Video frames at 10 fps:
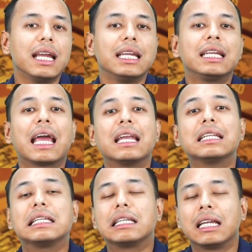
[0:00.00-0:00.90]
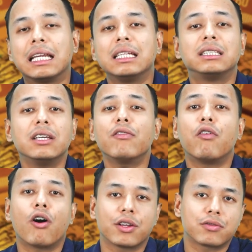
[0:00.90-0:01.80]
it cannot reach the
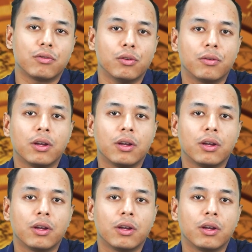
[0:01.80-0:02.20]
forest floor.